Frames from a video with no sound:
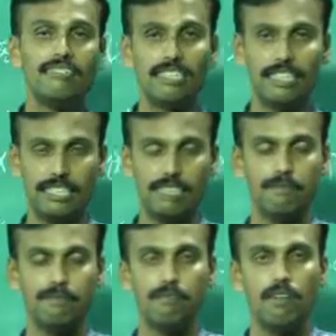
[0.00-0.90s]
returned.
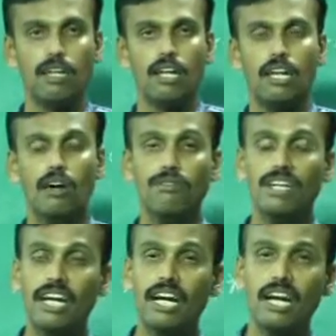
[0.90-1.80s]
Now,
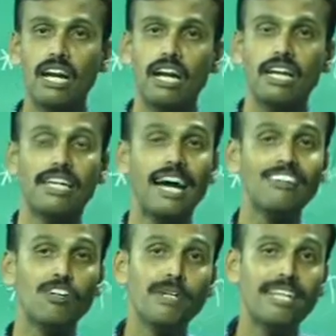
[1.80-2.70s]
here care
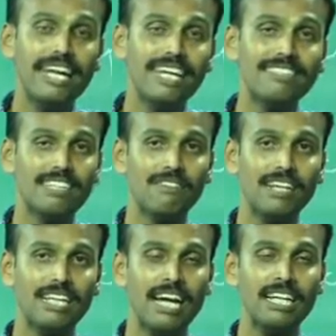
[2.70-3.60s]
should be taken in such a way
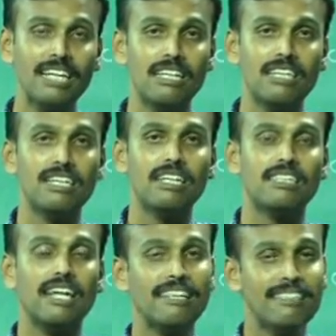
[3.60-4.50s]
that
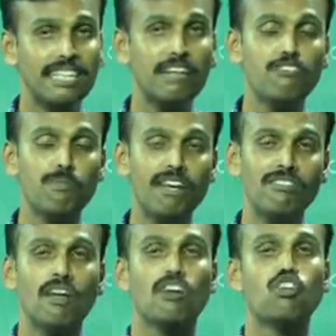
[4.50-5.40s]
there is enough
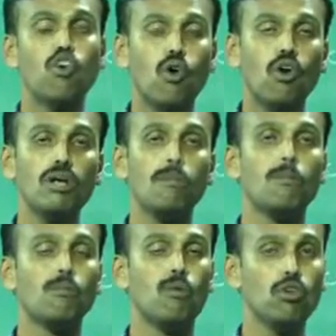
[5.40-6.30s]
space to
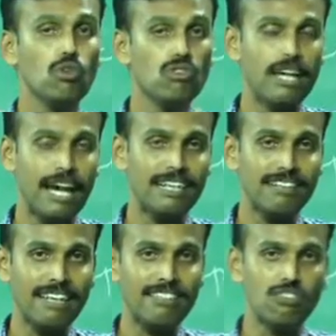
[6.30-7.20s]
hold both those character
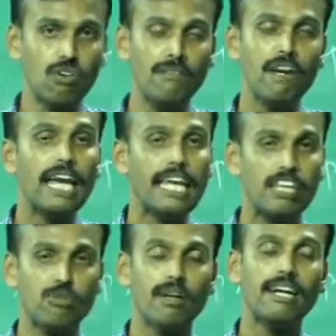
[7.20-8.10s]
sizes of
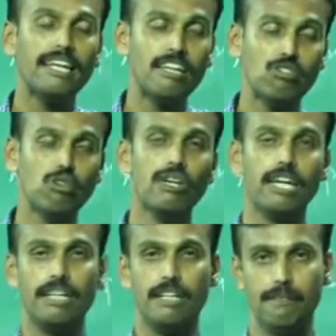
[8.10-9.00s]
s1 and s2
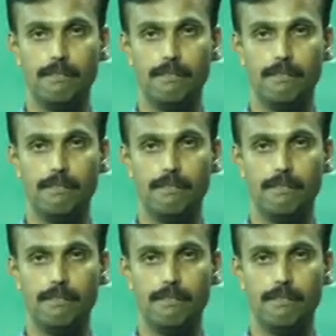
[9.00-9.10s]
together.